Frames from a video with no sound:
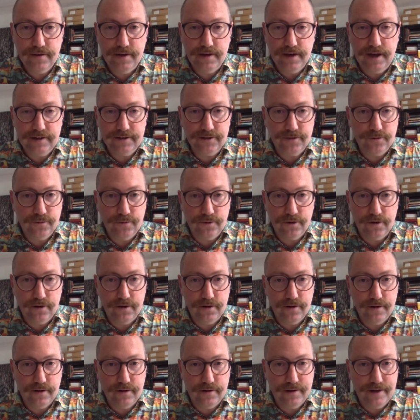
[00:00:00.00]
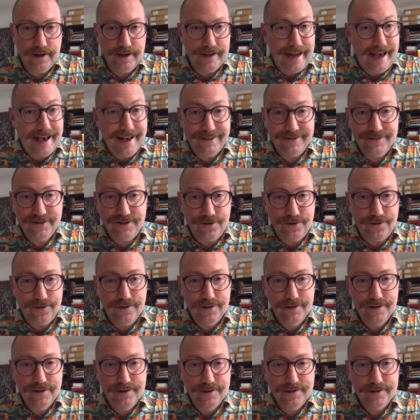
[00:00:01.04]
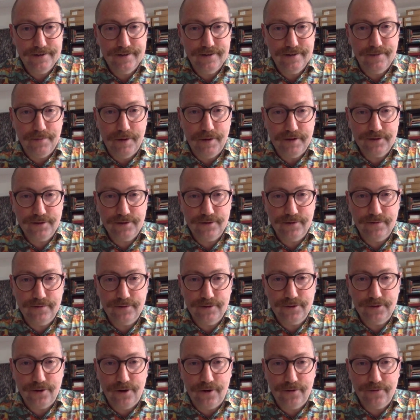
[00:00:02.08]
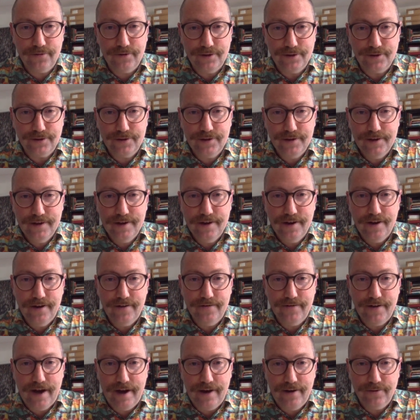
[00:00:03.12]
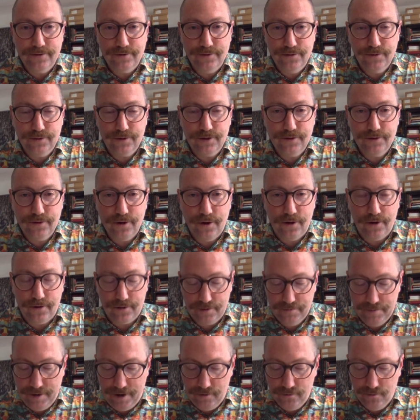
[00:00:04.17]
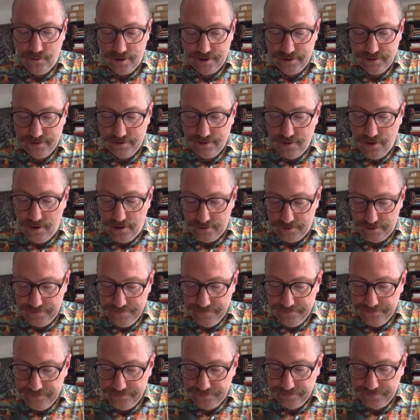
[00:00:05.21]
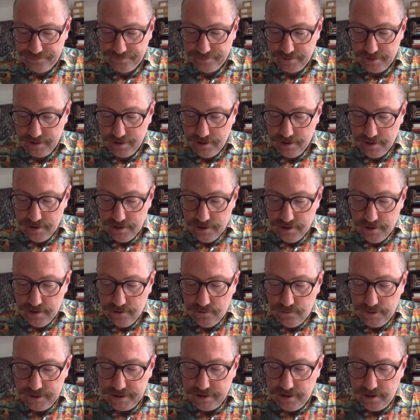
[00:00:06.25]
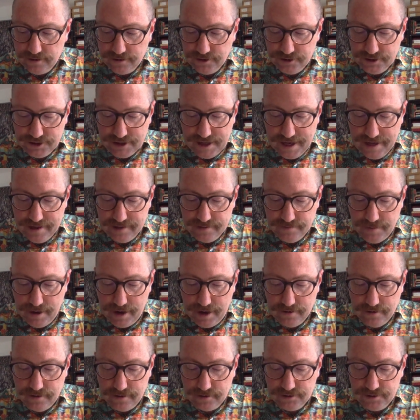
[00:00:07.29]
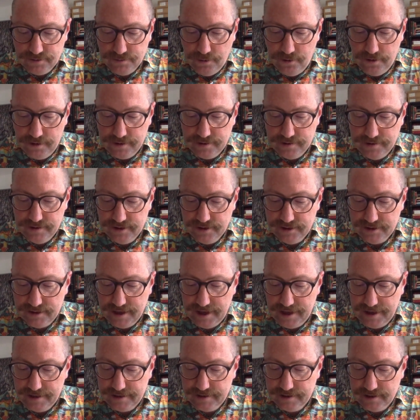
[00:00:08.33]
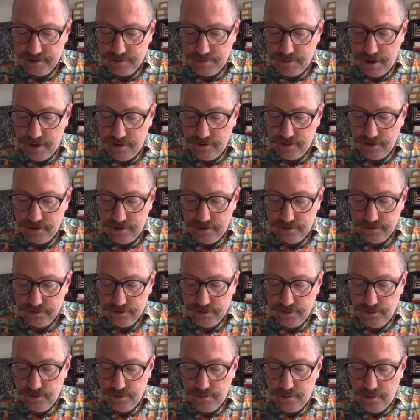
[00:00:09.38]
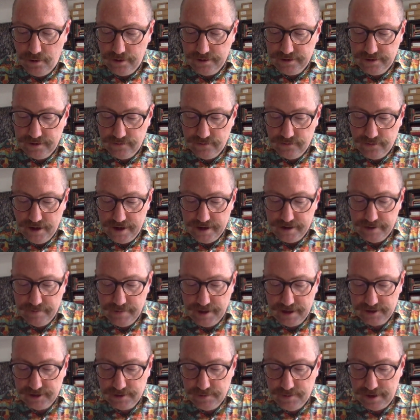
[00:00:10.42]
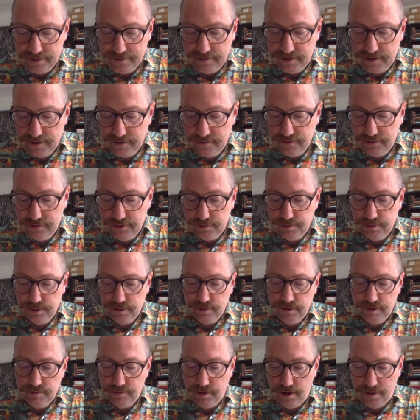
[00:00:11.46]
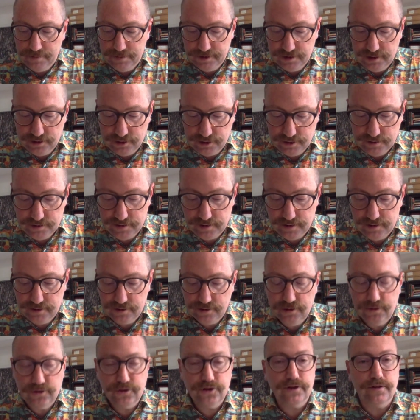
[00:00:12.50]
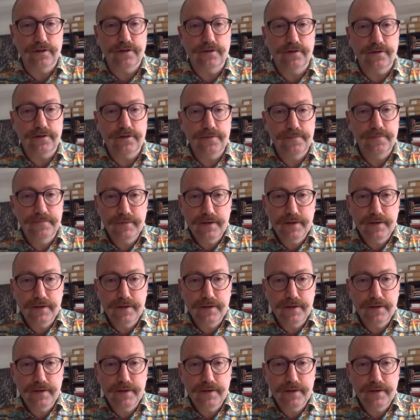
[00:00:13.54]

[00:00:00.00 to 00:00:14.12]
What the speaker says: as it were, an answer to the puzzle of the sophist of how you can talk about what is not. We can understand Meinong's point in this case as parallel to a point that Frege makes about the difference between propositions and assertions.